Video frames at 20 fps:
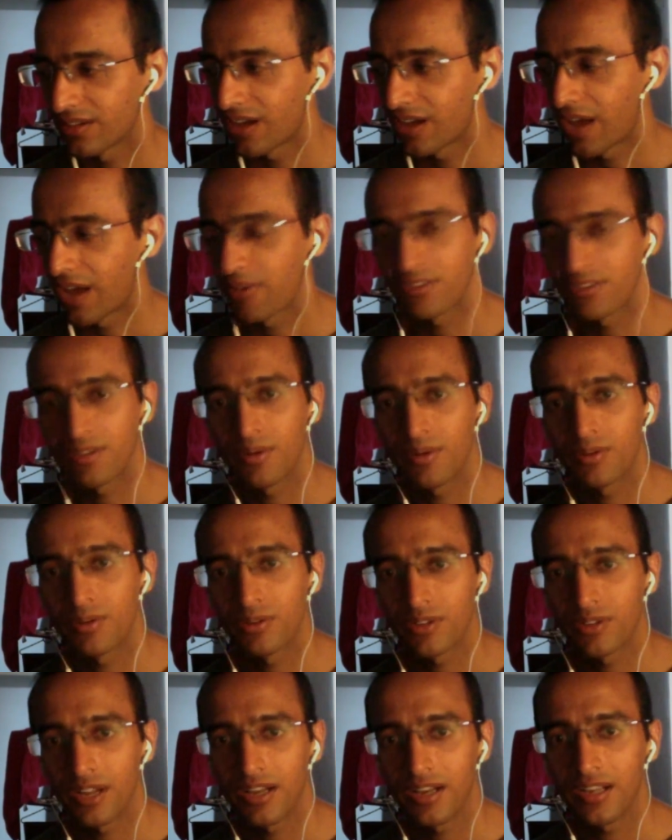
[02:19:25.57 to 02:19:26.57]
was able to
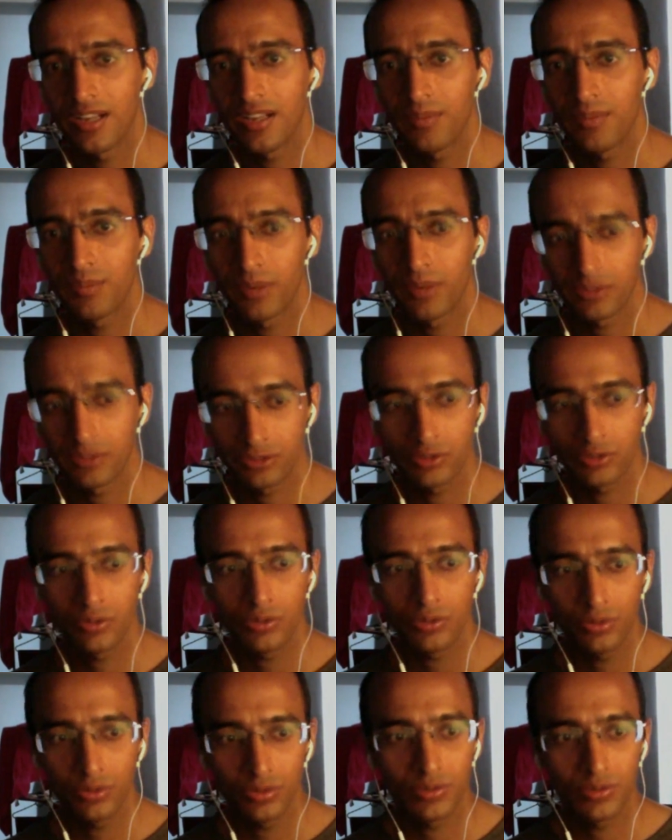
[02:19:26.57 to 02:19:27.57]
really
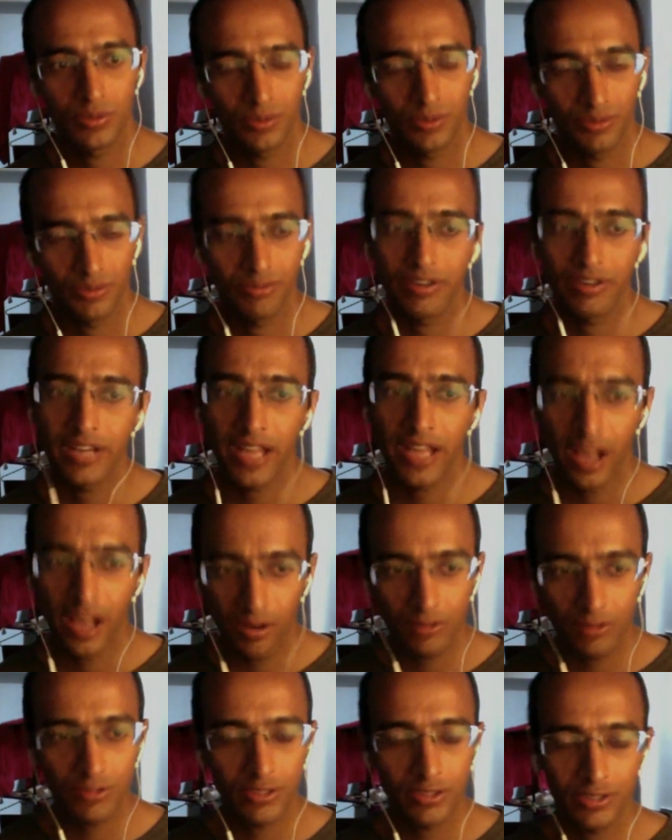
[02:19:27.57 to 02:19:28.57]
pursue what I
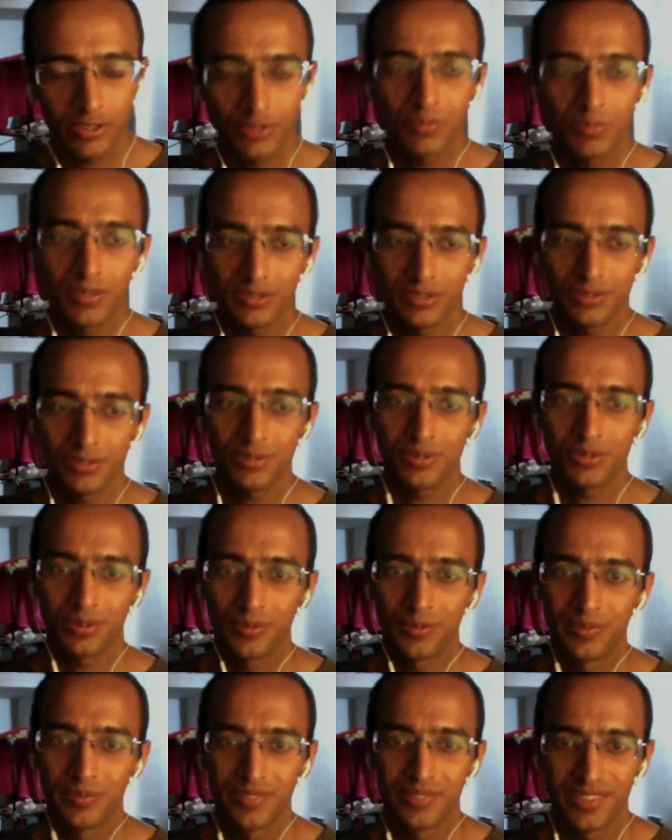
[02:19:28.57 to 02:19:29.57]
always wanted to pursue,
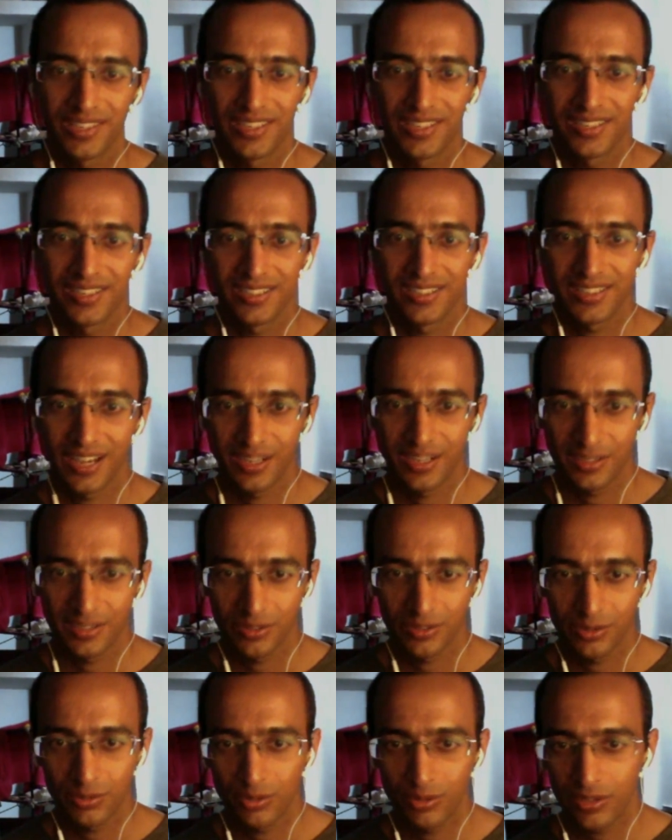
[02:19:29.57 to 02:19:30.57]
and
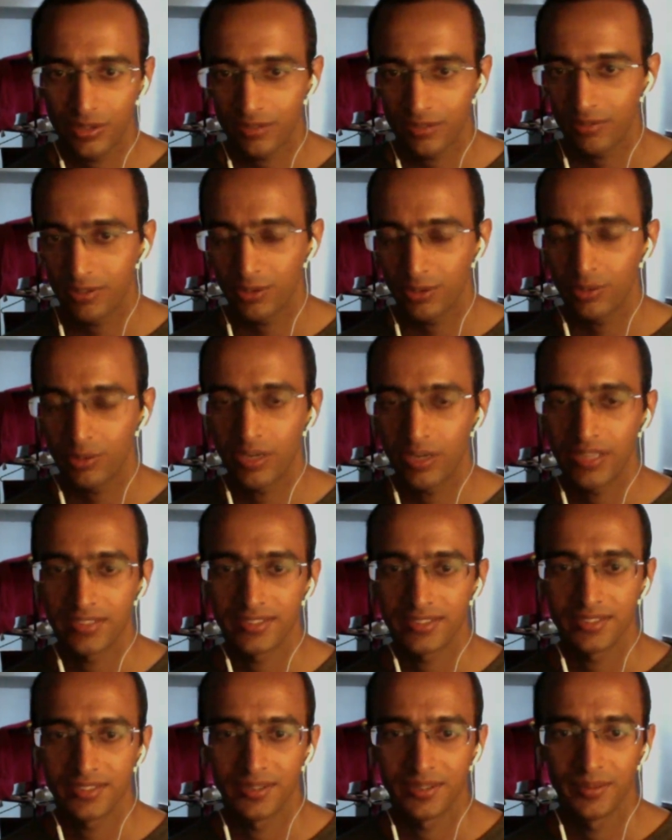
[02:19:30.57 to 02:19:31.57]
work with you
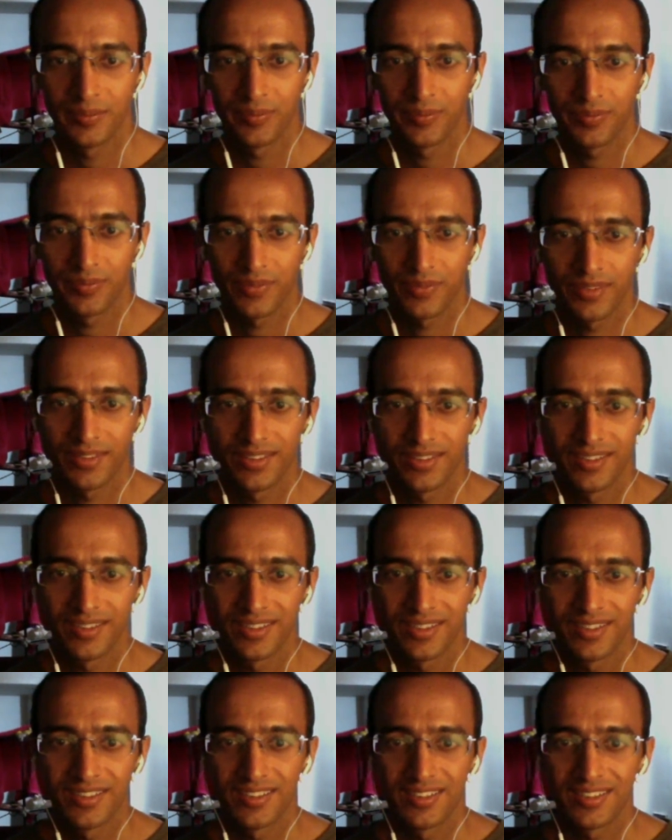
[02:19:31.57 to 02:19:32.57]
guys.
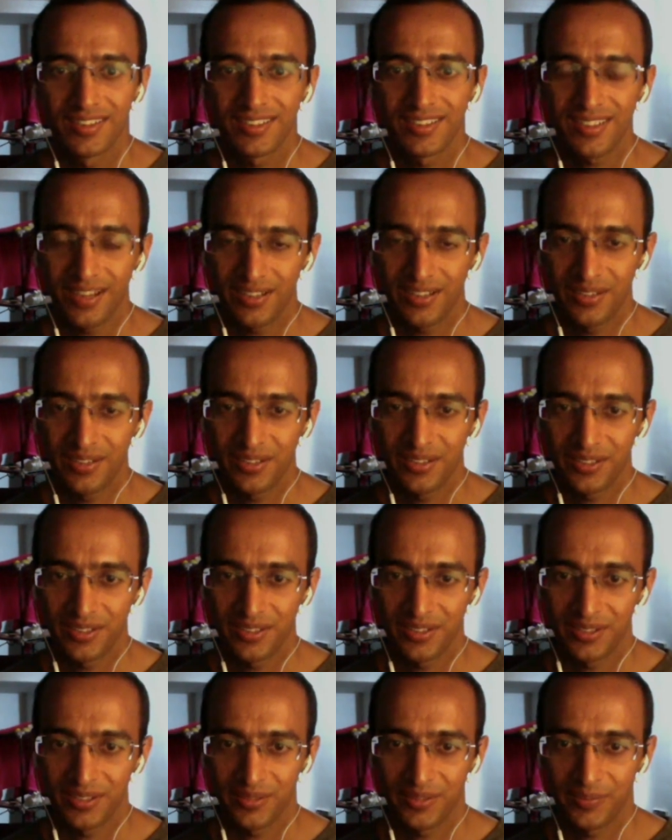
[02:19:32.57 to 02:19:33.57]
And
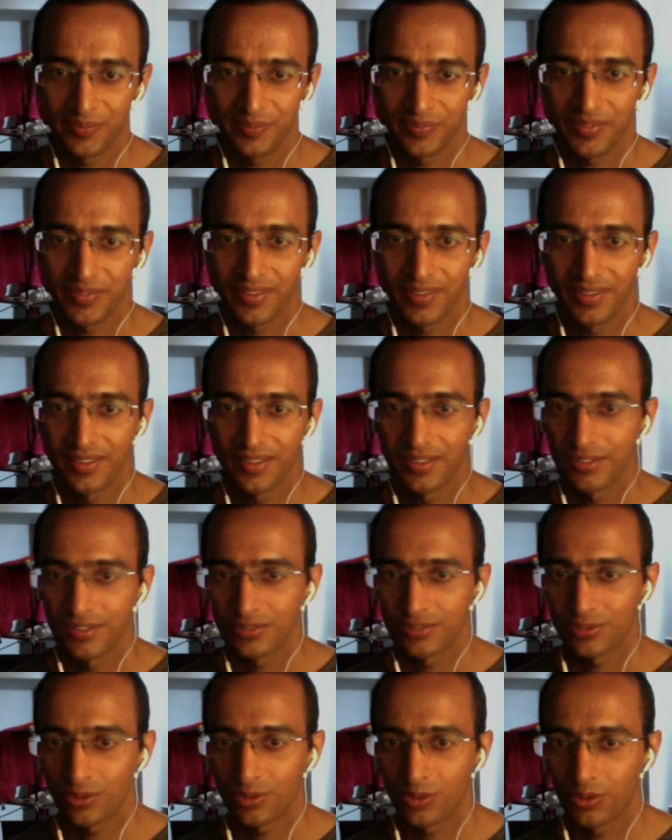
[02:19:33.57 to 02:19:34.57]

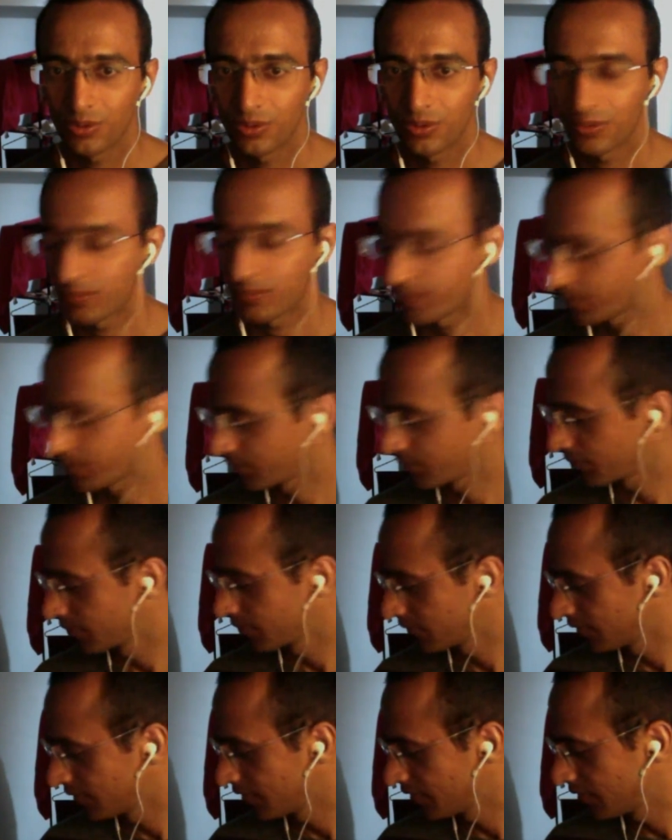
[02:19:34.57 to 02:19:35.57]
so
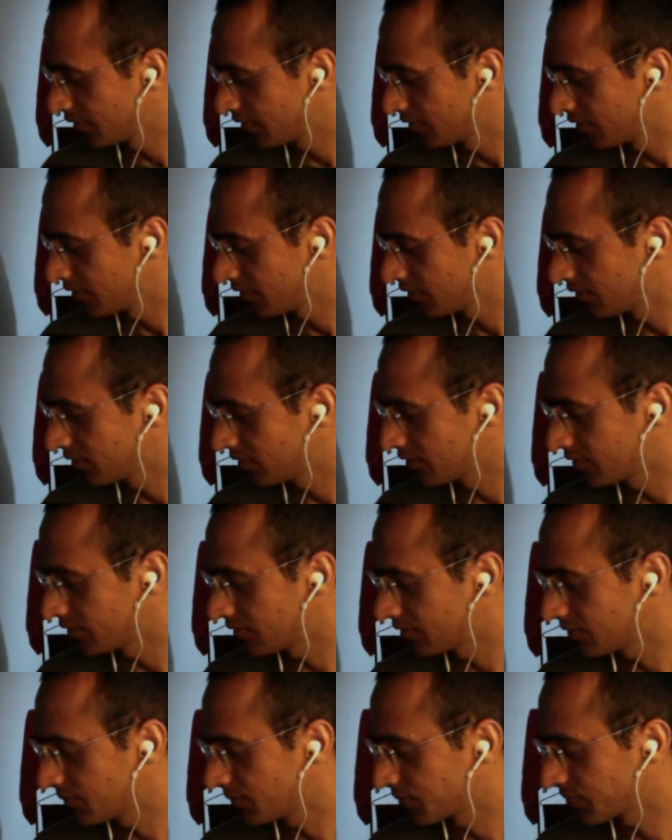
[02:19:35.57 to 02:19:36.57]

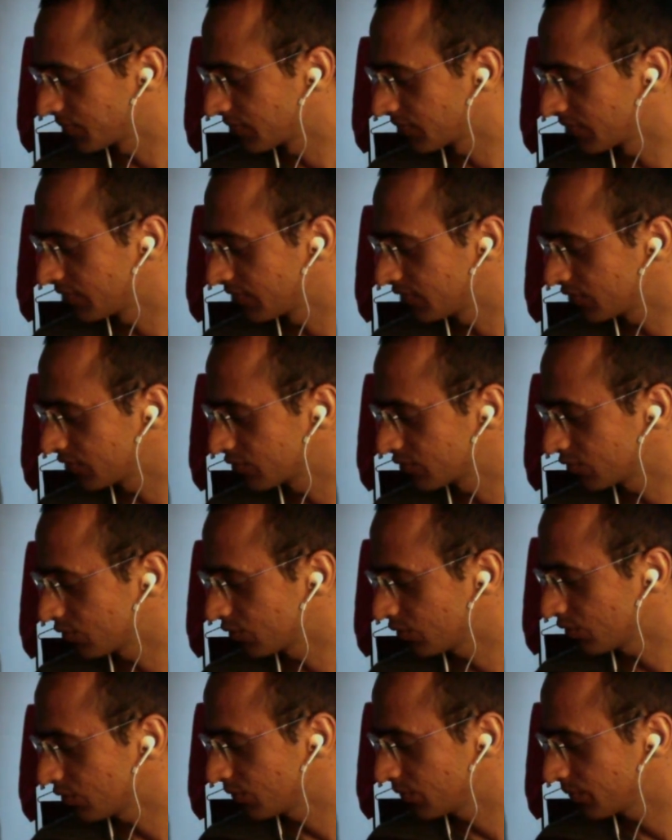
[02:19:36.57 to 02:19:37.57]
uh, so